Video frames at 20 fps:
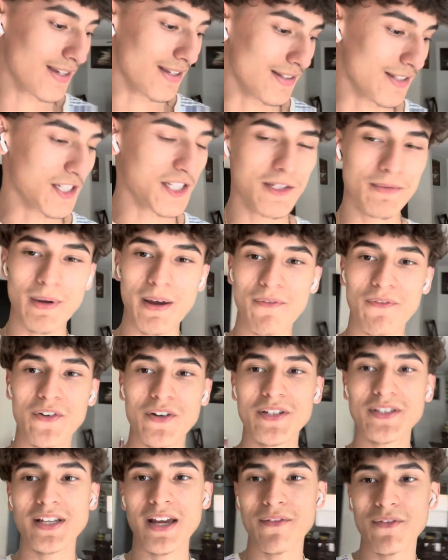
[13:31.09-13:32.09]
this is my
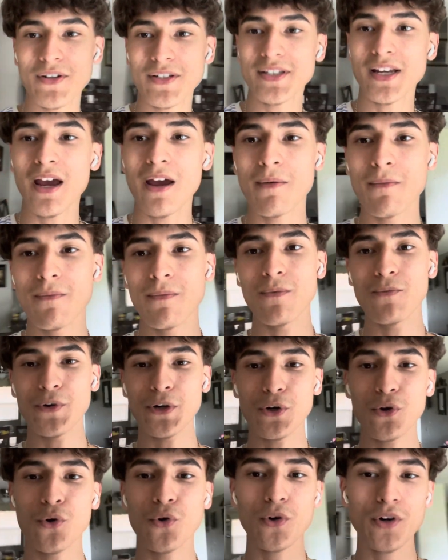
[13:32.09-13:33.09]
first ever time
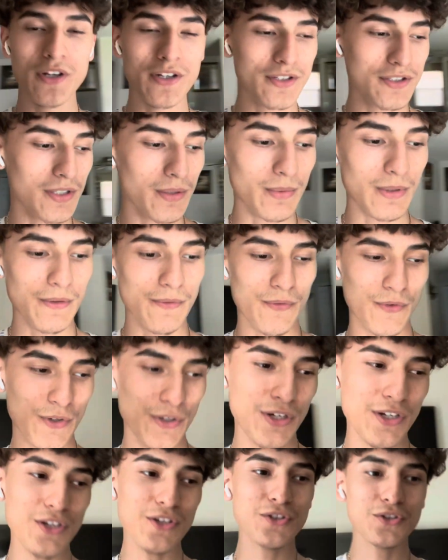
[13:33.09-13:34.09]
recording something for
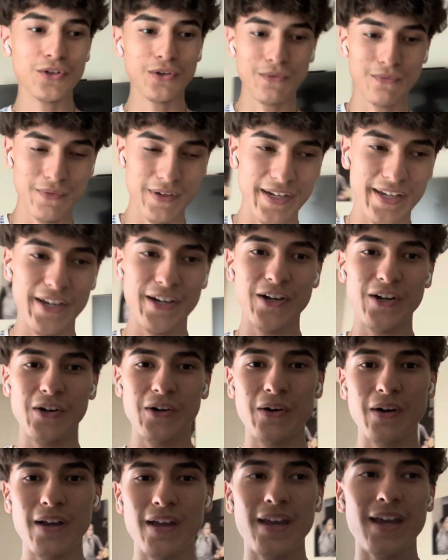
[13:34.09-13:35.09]
a YouTube
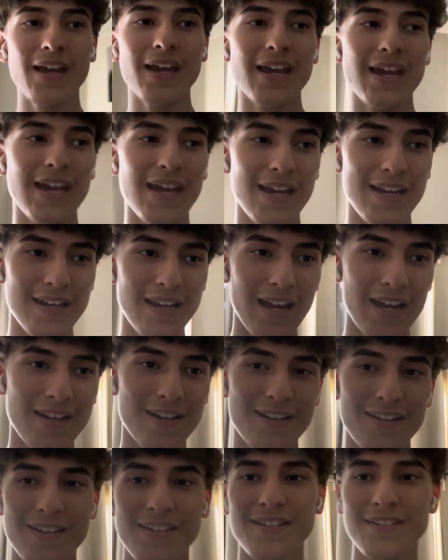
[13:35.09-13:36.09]
video and
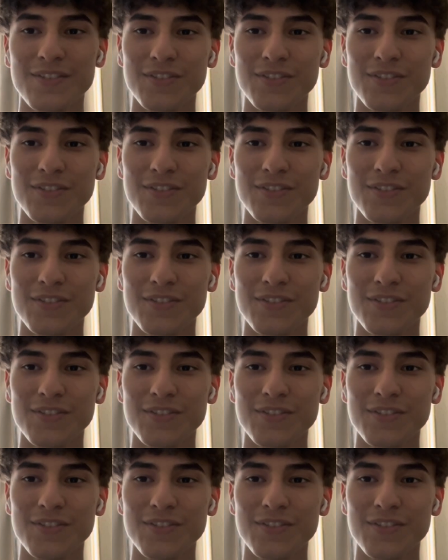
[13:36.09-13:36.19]
editing.